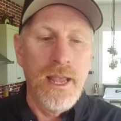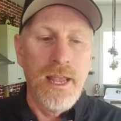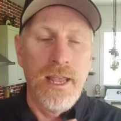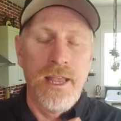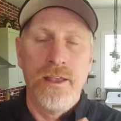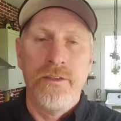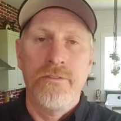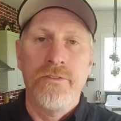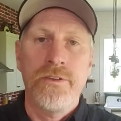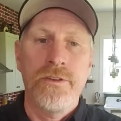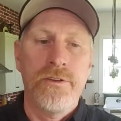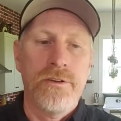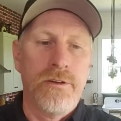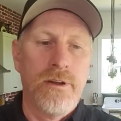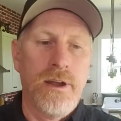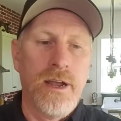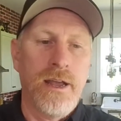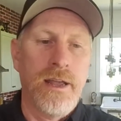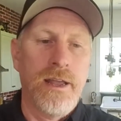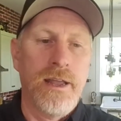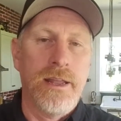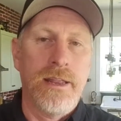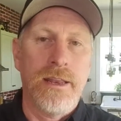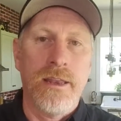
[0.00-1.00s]
If you're
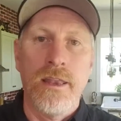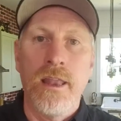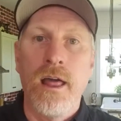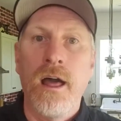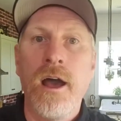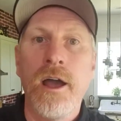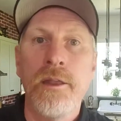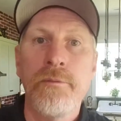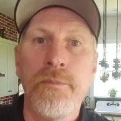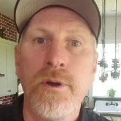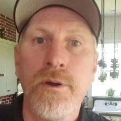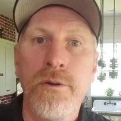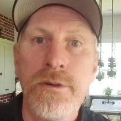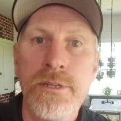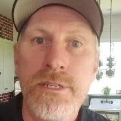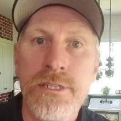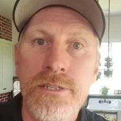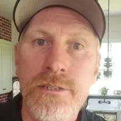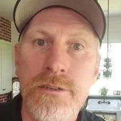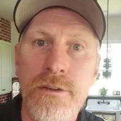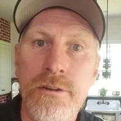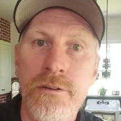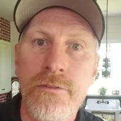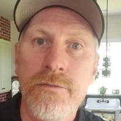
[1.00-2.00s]
a lawn mowing
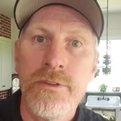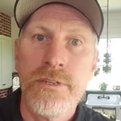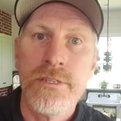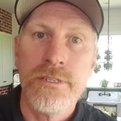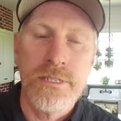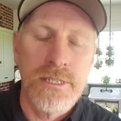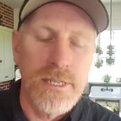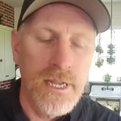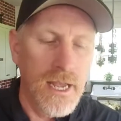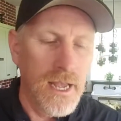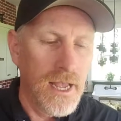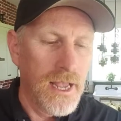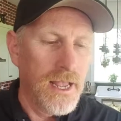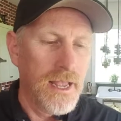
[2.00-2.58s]
service,